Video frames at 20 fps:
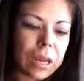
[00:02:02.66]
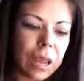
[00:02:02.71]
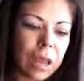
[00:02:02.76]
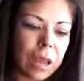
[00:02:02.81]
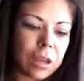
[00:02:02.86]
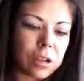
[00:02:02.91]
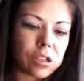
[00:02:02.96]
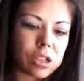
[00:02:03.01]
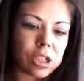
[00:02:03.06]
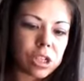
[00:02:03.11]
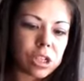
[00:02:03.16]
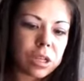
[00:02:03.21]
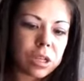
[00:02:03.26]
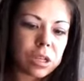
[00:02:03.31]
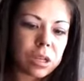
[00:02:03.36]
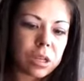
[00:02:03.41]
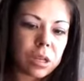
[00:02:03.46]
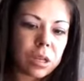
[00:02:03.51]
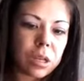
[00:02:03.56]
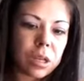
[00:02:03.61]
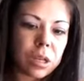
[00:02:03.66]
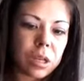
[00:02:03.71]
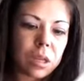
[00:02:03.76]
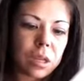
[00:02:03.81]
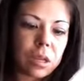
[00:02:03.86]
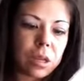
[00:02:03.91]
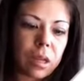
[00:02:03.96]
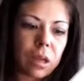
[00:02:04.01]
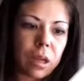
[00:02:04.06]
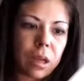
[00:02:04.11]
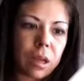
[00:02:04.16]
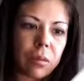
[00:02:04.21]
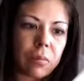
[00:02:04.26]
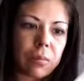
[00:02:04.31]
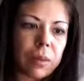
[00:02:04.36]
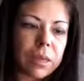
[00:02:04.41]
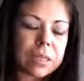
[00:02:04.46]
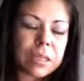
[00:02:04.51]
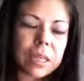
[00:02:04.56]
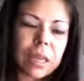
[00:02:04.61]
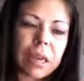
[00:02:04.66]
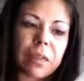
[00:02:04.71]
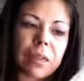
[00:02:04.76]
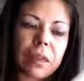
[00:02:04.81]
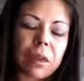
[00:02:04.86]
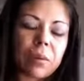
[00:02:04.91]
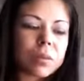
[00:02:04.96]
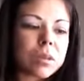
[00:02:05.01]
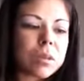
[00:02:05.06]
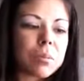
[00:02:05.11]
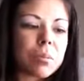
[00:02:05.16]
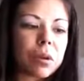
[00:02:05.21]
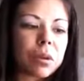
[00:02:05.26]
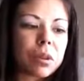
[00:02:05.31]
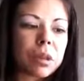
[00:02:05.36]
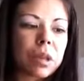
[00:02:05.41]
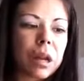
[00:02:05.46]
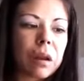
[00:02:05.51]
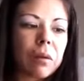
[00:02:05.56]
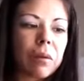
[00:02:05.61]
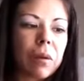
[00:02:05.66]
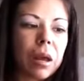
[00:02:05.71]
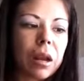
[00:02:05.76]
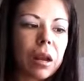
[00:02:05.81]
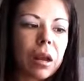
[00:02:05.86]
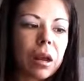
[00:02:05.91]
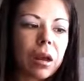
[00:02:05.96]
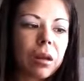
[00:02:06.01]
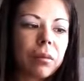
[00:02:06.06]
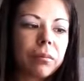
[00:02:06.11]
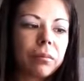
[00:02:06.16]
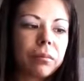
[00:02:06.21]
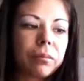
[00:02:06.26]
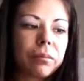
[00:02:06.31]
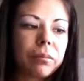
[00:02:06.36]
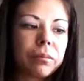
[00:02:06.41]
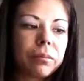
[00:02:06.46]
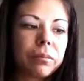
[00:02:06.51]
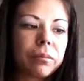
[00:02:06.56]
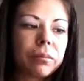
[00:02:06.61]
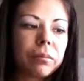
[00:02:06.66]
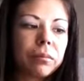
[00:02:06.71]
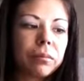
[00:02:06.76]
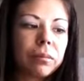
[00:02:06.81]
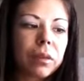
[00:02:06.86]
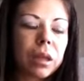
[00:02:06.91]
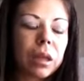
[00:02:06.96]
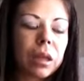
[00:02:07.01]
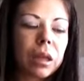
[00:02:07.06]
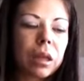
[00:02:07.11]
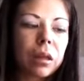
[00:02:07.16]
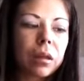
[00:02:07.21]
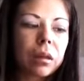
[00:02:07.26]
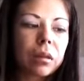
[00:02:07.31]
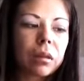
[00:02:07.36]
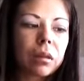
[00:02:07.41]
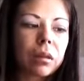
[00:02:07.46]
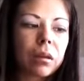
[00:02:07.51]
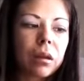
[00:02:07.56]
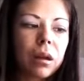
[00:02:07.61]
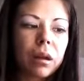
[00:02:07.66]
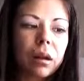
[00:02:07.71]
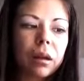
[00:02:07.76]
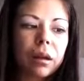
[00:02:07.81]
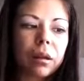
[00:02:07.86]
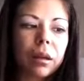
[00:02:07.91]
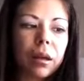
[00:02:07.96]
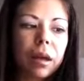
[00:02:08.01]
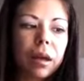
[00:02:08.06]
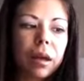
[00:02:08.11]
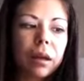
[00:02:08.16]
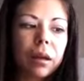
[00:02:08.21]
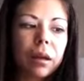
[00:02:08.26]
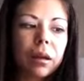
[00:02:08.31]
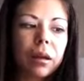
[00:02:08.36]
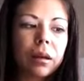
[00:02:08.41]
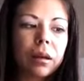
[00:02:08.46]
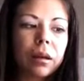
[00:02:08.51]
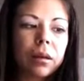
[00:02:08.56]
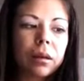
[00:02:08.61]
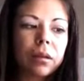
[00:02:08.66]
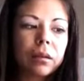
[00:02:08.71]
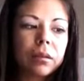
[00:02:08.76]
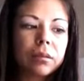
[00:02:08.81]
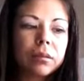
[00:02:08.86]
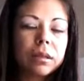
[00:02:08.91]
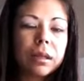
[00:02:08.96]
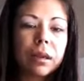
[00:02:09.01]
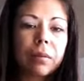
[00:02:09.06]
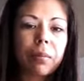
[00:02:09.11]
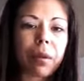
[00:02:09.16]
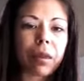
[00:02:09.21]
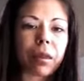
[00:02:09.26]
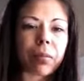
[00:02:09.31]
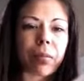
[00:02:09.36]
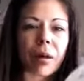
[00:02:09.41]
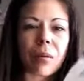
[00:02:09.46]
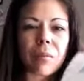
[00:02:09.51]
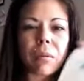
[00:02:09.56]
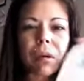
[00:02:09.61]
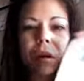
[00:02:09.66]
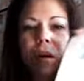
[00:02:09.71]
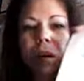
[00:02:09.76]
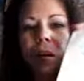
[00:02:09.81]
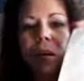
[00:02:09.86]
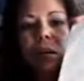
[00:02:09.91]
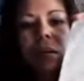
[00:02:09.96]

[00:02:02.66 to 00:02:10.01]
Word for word: in Action. Um, basically, I think it was a book that I read, um, kind of like uh, Saved by the Bell book.